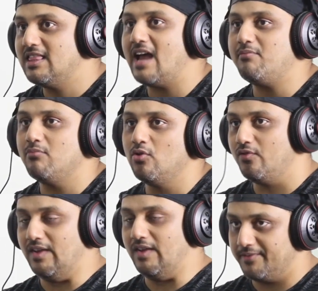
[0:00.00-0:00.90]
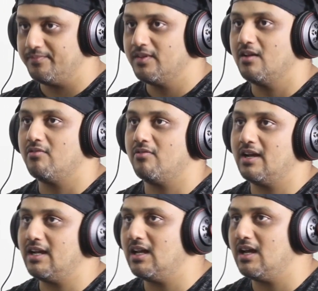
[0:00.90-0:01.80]
That movie,
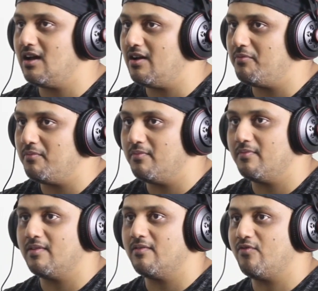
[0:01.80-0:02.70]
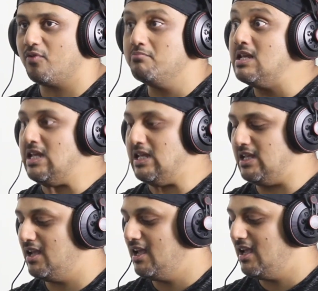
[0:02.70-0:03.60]
right? For
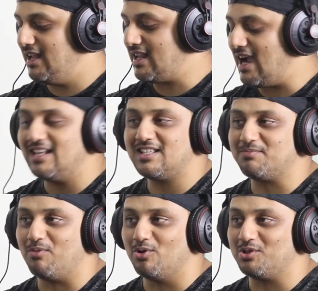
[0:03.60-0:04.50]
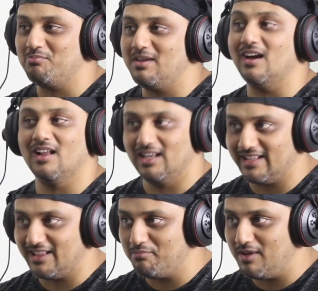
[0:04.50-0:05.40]
me, it kind of spoke to me a
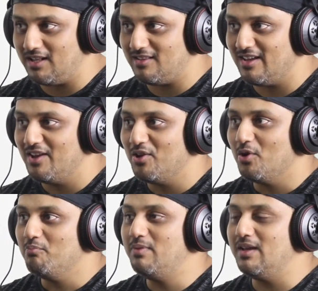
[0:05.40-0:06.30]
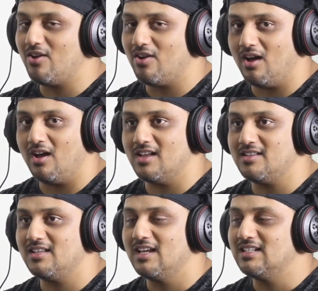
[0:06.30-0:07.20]
little bit
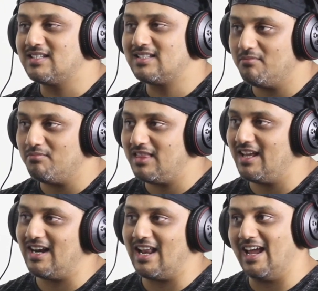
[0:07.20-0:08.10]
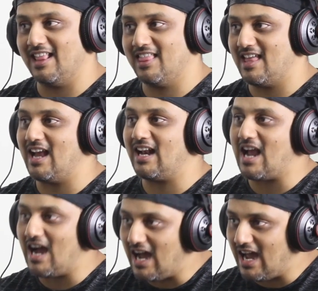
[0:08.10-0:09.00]
because something like that
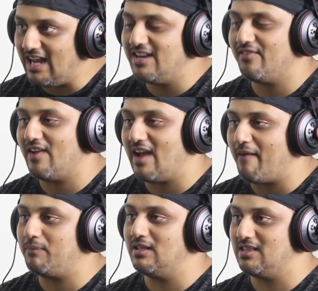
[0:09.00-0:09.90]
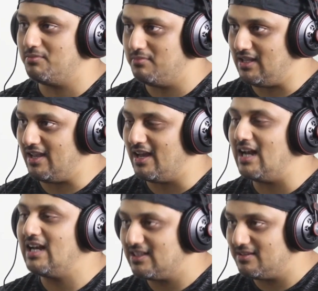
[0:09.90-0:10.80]
kind of happened to me a
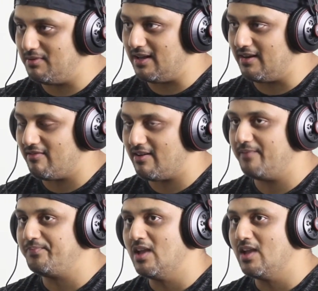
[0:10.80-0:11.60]
little bit, right?